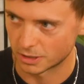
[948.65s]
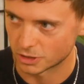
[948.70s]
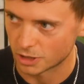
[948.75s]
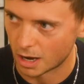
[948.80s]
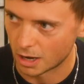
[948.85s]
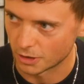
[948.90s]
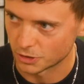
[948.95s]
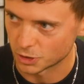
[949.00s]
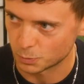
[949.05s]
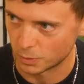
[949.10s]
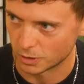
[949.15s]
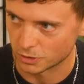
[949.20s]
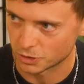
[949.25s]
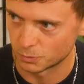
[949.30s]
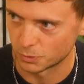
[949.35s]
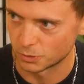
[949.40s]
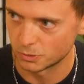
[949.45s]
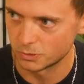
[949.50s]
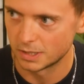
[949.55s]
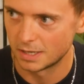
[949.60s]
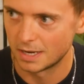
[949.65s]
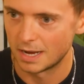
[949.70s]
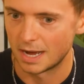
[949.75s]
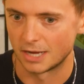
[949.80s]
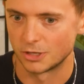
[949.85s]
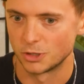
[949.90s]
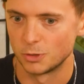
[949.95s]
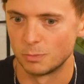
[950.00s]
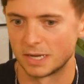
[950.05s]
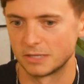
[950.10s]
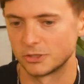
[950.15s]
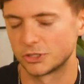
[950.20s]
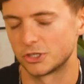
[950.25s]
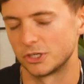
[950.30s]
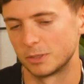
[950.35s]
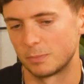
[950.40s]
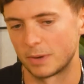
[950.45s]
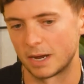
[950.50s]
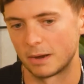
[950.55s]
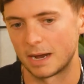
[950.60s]
as hard as possible. And you
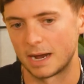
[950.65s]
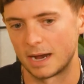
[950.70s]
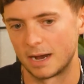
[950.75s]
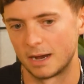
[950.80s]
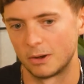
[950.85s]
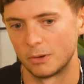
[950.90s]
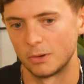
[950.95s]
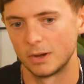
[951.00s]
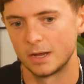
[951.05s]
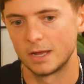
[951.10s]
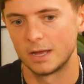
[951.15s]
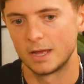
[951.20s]
mentioned about how